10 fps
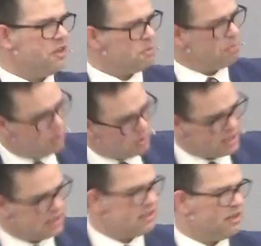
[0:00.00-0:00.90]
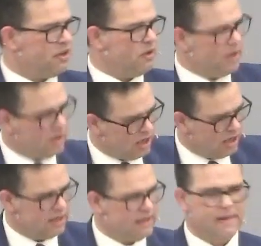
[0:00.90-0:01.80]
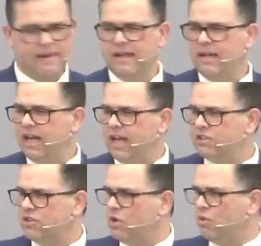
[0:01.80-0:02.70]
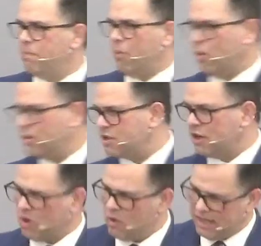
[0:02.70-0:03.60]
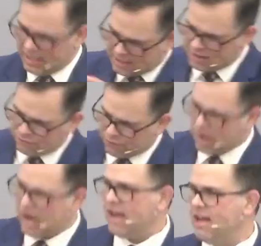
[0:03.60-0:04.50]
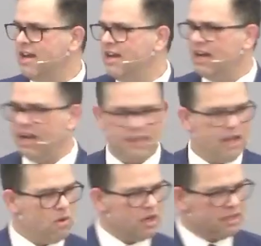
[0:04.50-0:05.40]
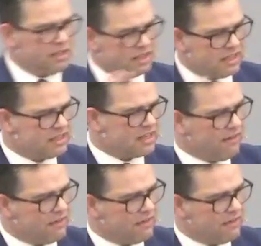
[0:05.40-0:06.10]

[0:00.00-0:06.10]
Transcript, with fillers: protests that are going on. And so reporters are going into the fray. Uh, they wanted to discover